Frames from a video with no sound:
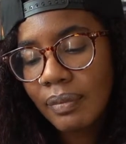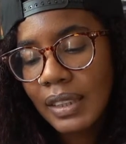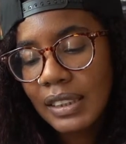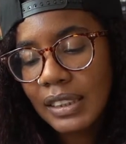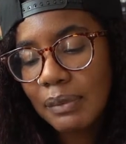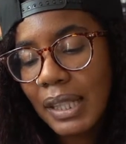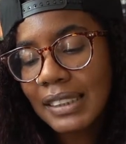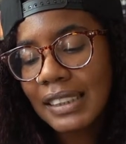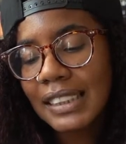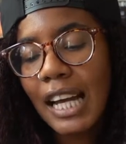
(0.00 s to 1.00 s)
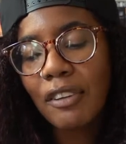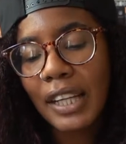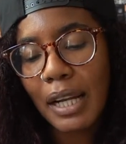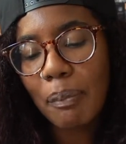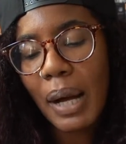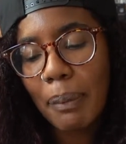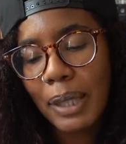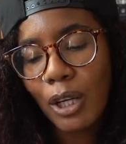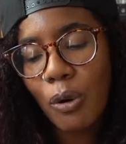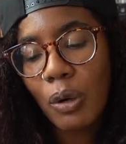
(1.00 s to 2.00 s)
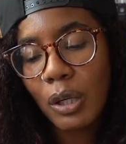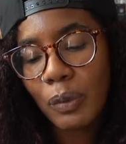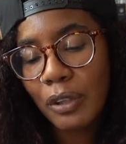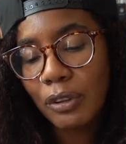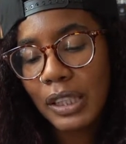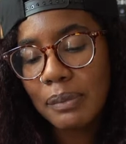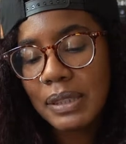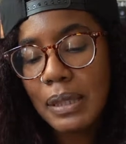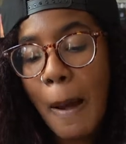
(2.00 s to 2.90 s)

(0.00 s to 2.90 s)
She makes a sound like a popping cork with her lips.